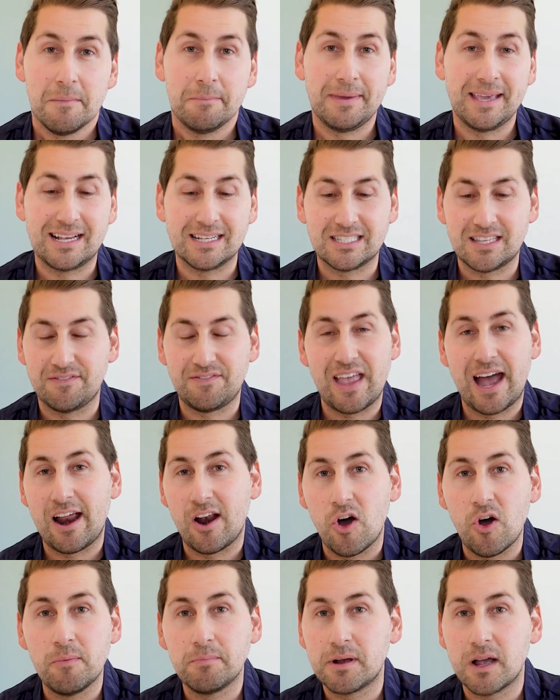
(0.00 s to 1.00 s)
because if
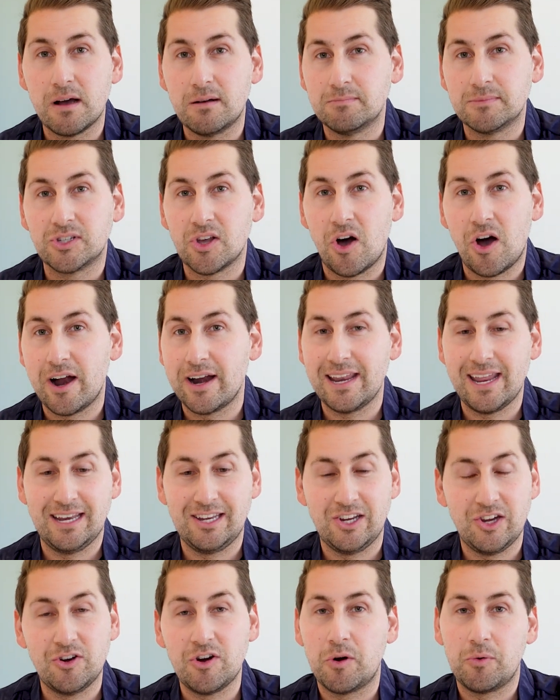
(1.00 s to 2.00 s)
that home comes on
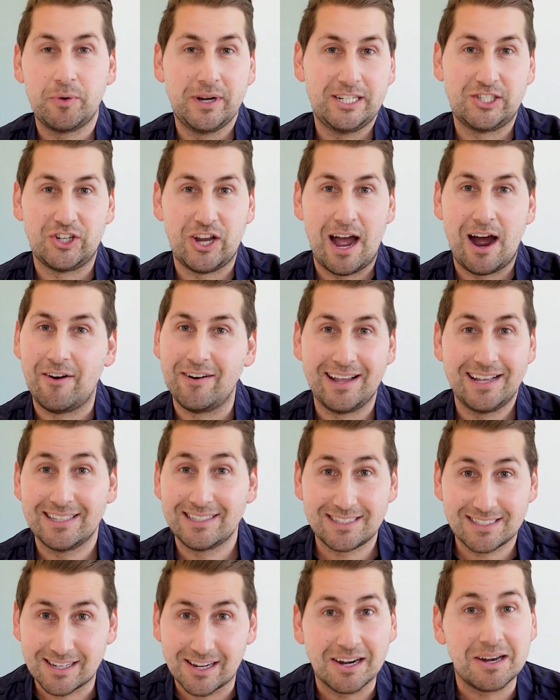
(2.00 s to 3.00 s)
and you don't reach out,
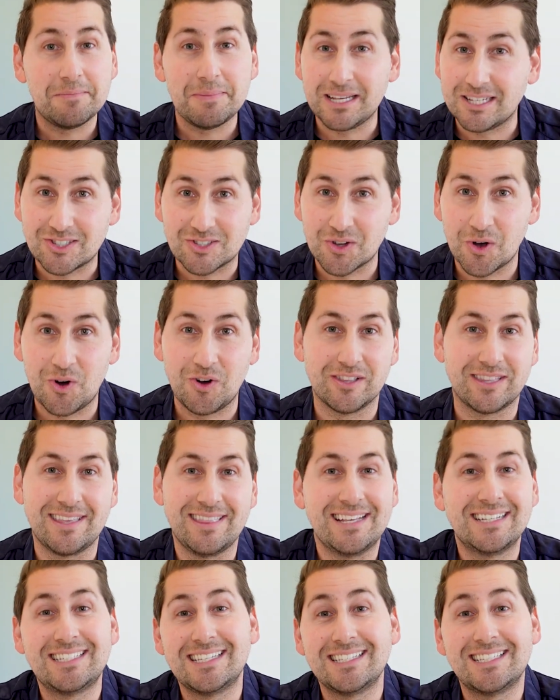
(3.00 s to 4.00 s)
it's gonna be sold.
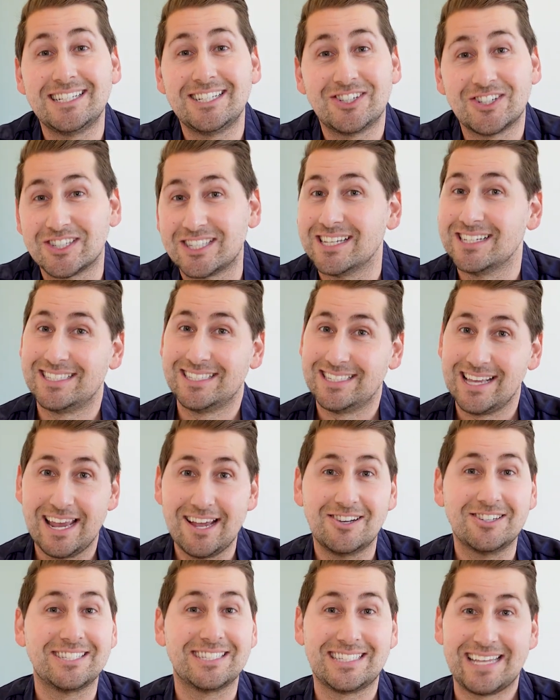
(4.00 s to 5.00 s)
And this isn't just a
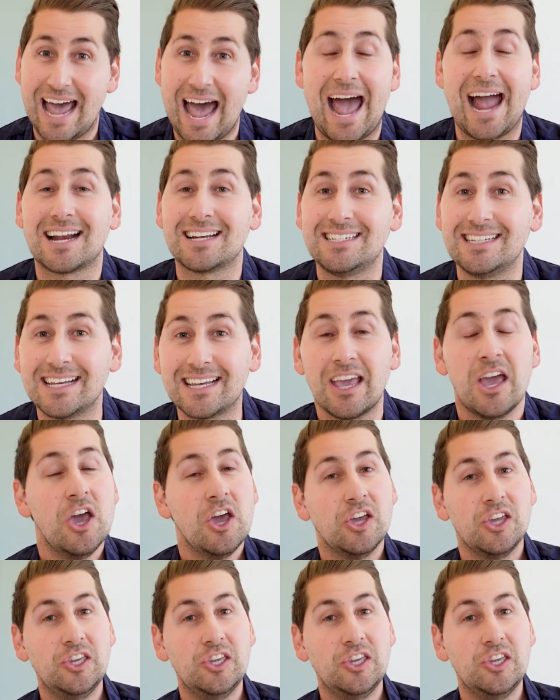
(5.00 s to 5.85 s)
sales tactic.